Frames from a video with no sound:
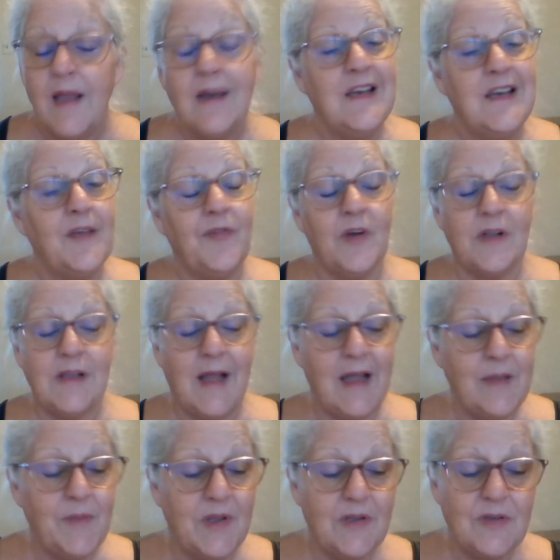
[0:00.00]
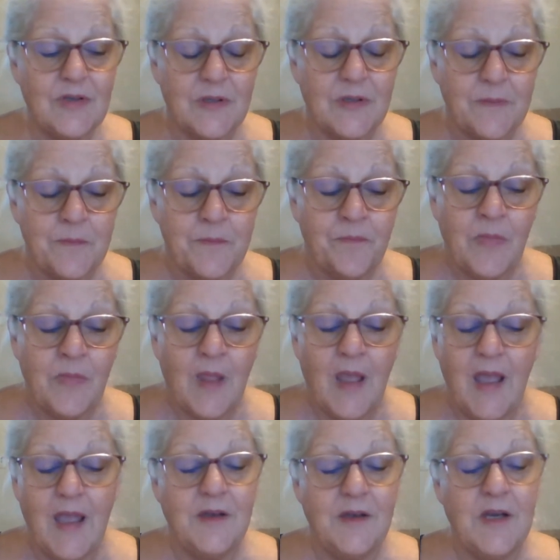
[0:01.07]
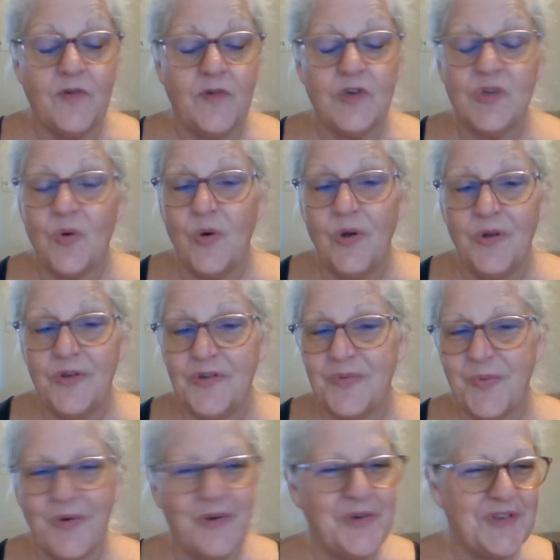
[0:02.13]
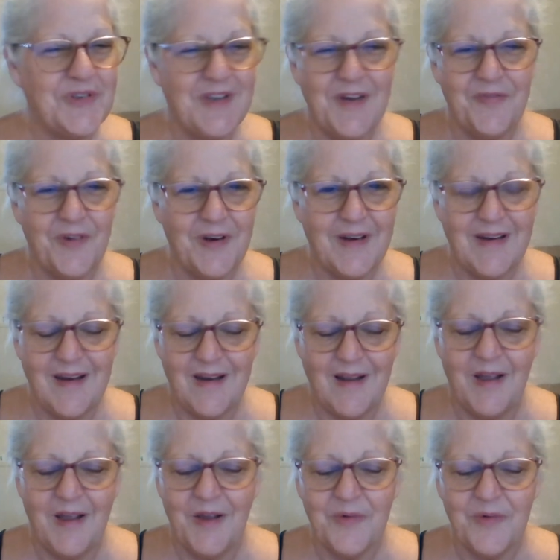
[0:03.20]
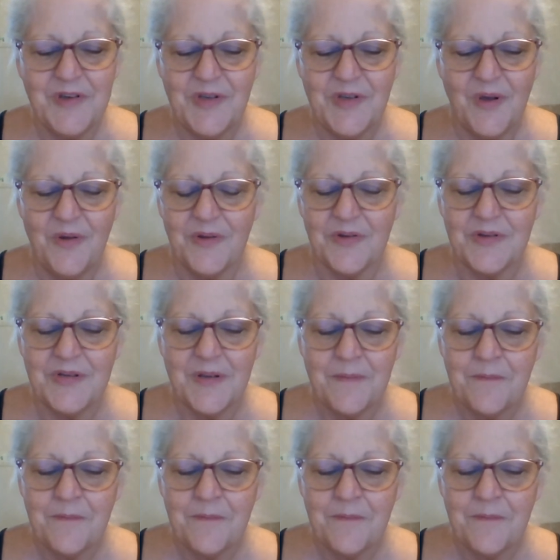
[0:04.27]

Different climates and different soils produce different results.